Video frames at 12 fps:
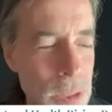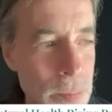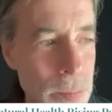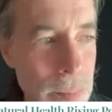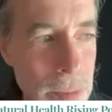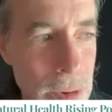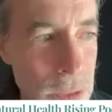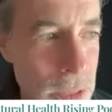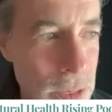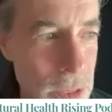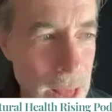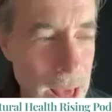
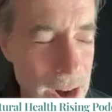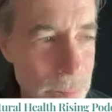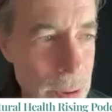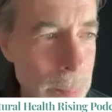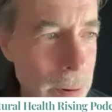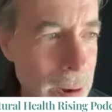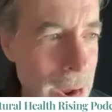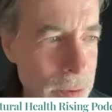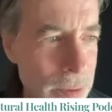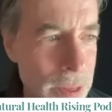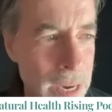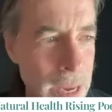There's a lot of people out
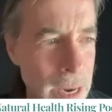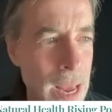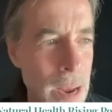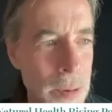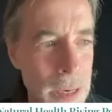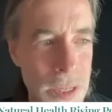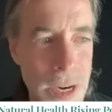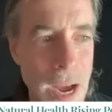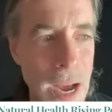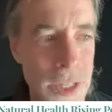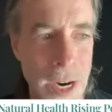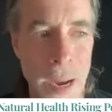there that get labeled as
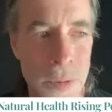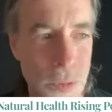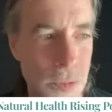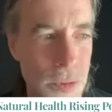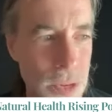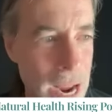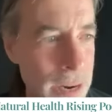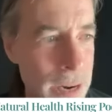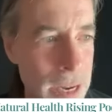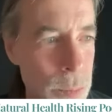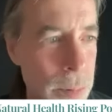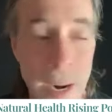nut jobs for saying
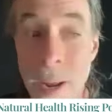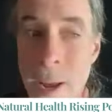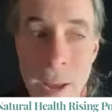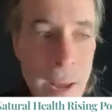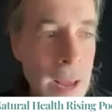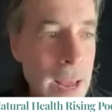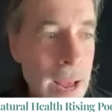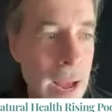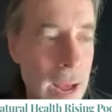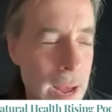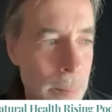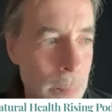this, but
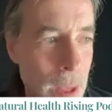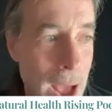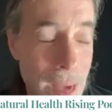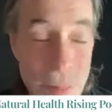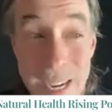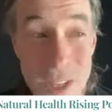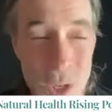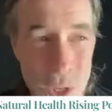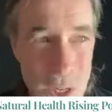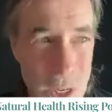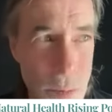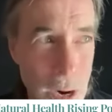I think it's
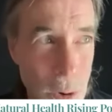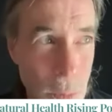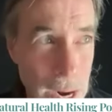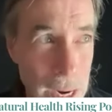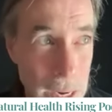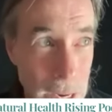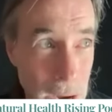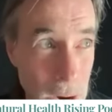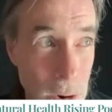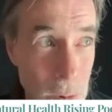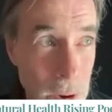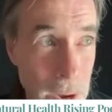just a smart way to
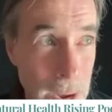go.